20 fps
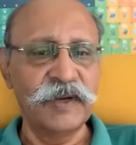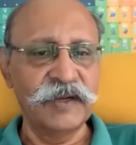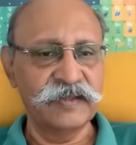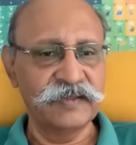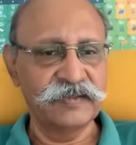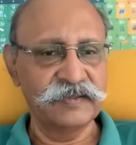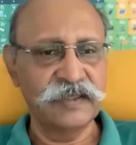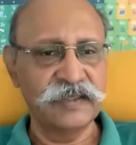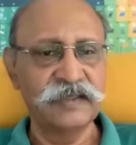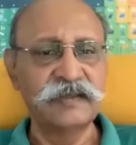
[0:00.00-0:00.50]

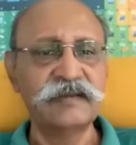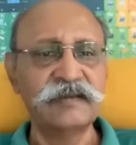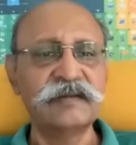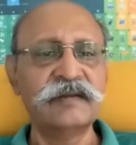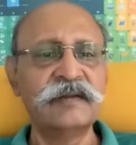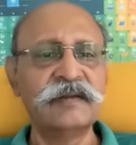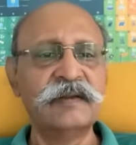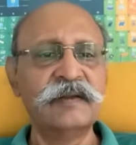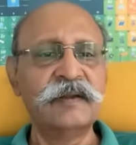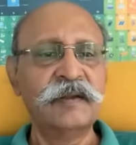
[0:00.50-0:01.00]
Pakistan.
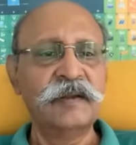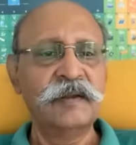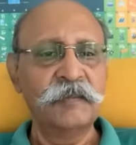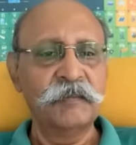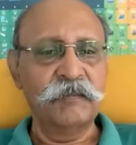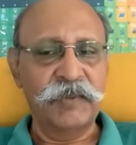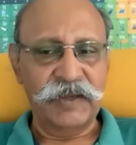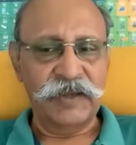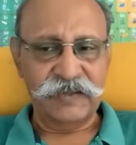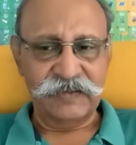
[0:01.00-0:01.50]

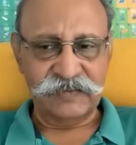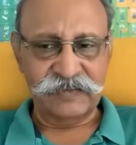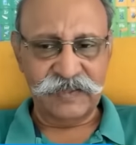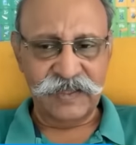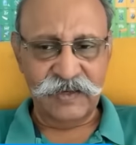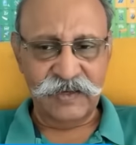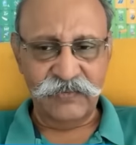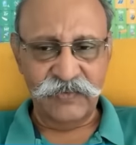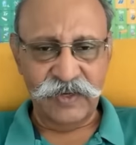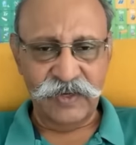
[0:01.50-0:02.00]

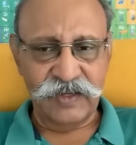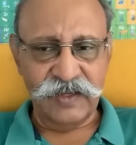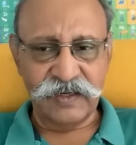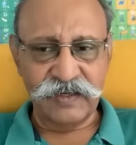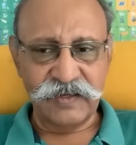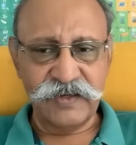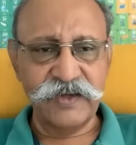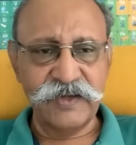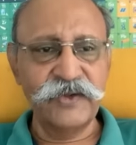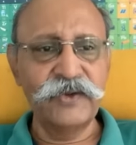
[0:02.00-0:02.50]
Pakistan will
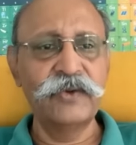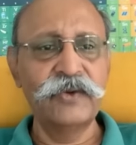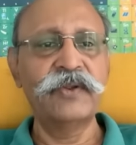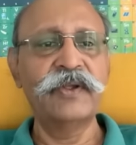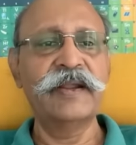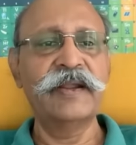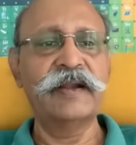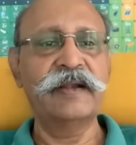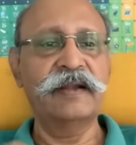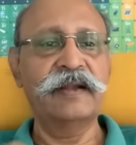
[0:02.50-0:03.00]
continue
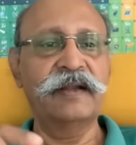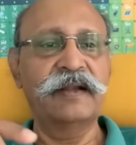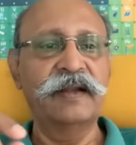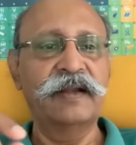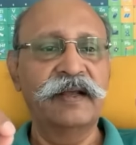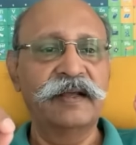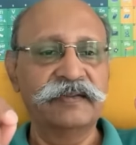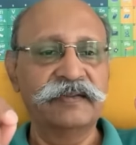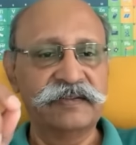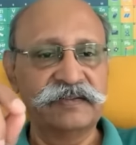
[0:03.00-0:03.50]
to get
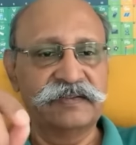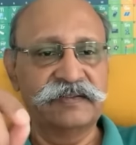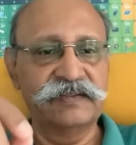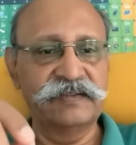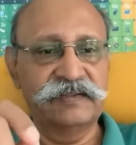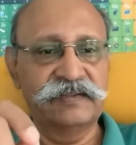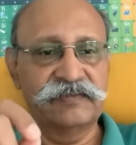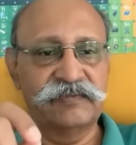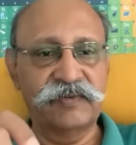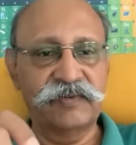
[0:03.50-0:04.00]

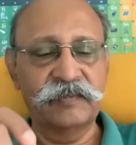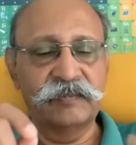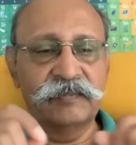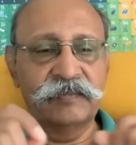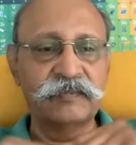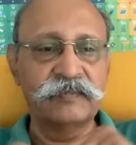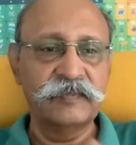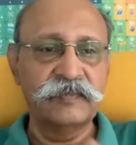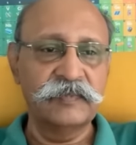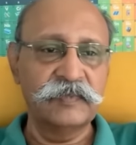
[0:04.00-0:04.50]
assistance
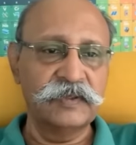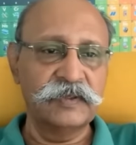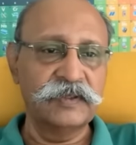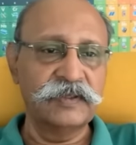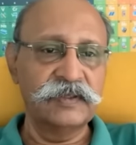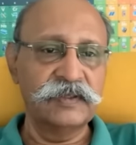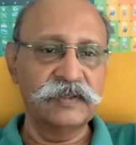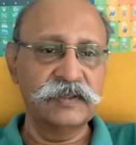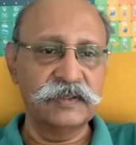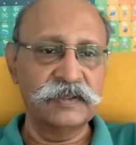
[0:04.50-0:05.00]
from
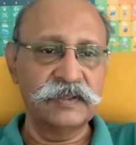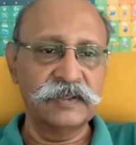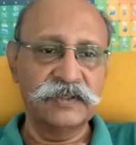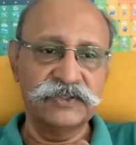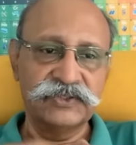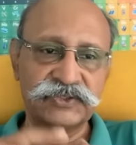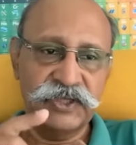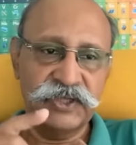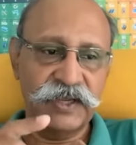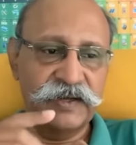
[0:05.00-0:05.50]

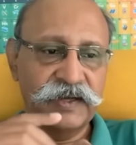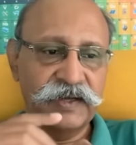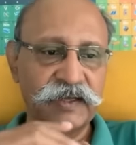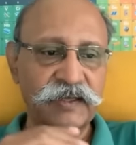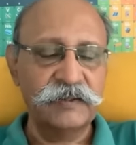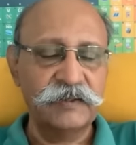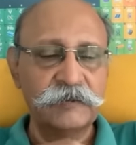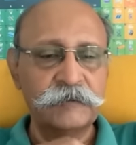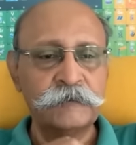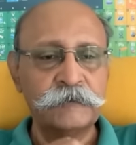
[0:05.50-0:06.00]

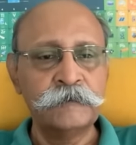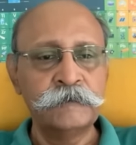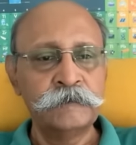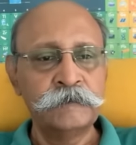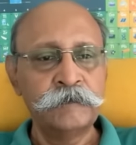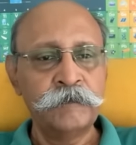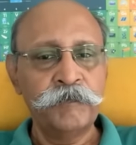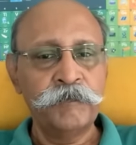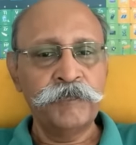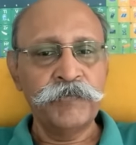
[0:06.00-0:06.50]
China,
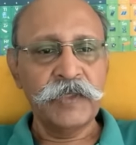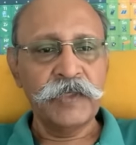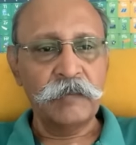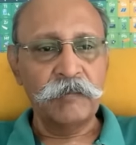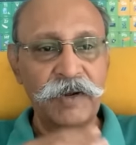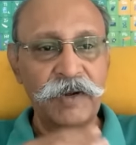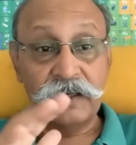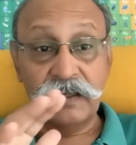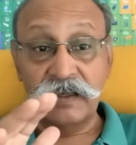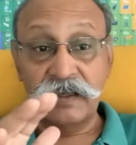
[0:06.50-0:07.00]

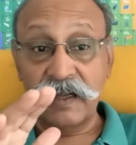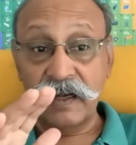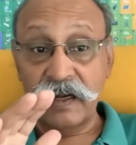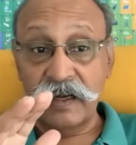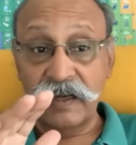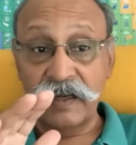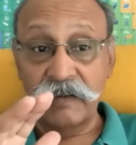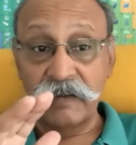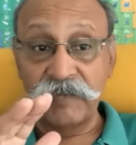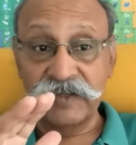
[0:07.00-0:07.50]
but
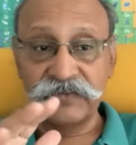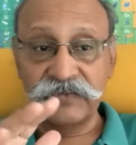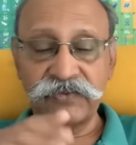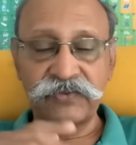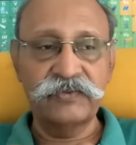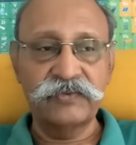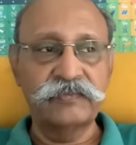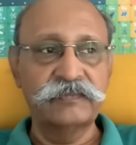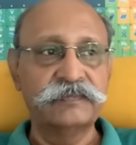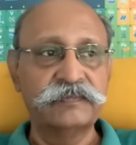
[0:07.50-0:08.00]
there are
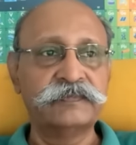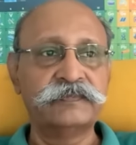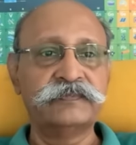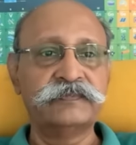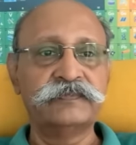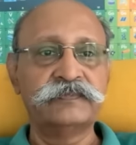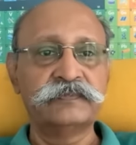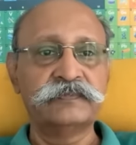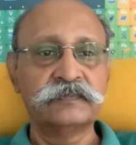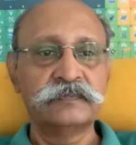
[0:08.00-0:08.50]
limits,
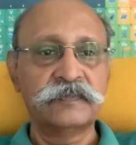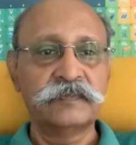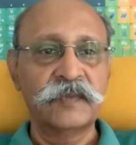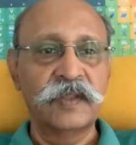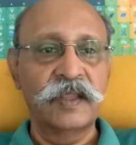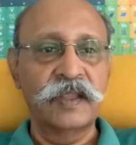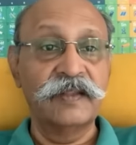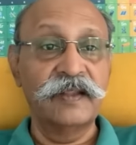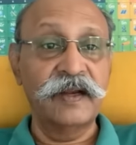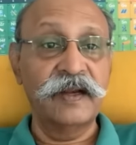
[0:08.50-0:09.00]

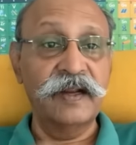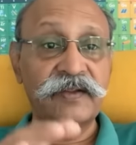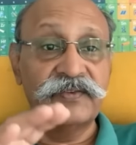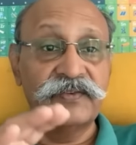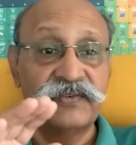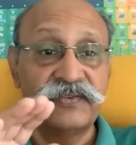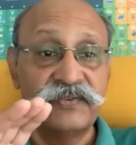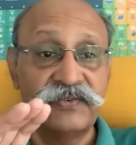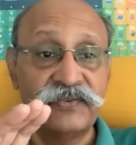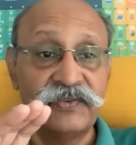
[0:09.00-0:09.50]
and there are
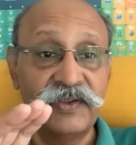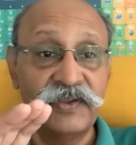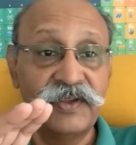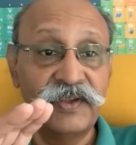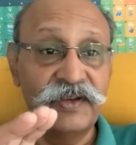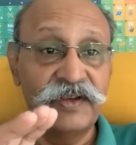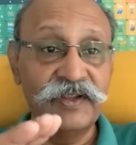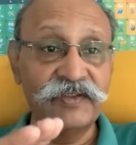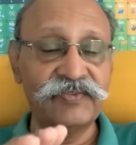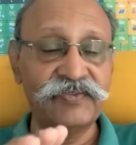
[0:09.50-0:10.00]

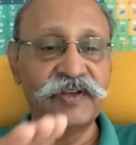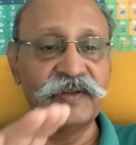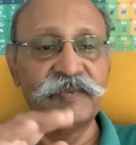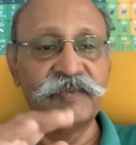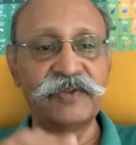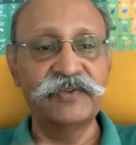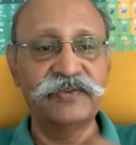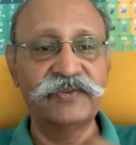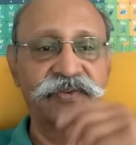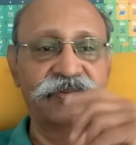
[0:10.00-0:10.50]
serious
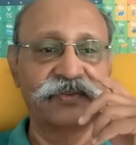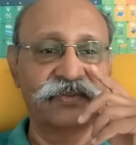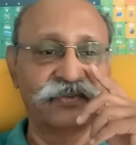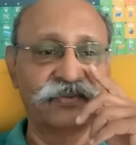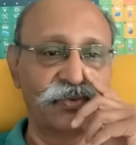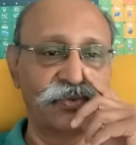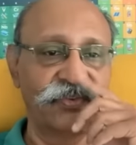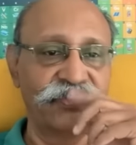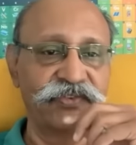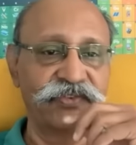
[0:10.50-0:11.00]
limits on
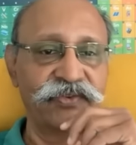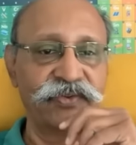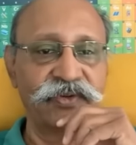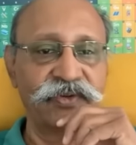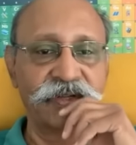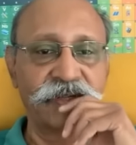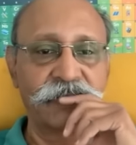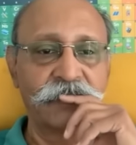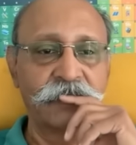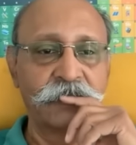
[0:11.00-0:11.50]
this whole
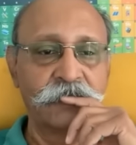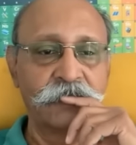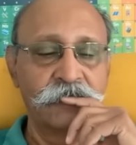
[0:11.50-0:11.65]
story.